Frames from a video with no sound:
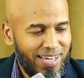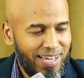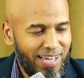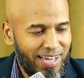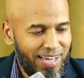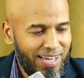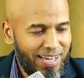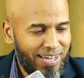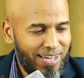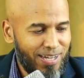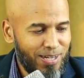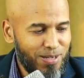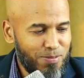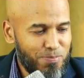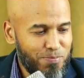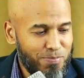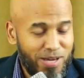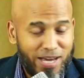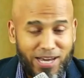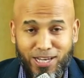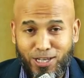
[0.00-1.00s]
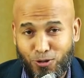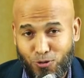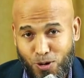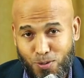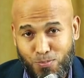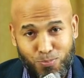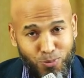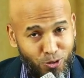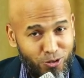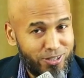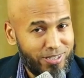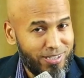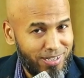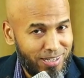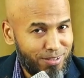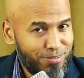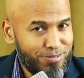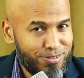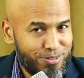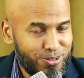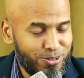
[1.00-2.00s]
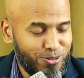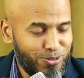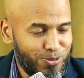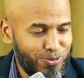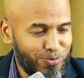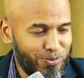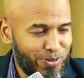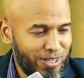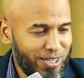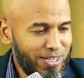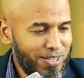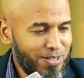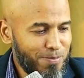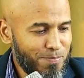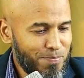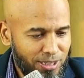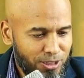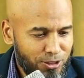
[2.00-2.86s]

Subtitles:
and you are bold enough, so don't worry.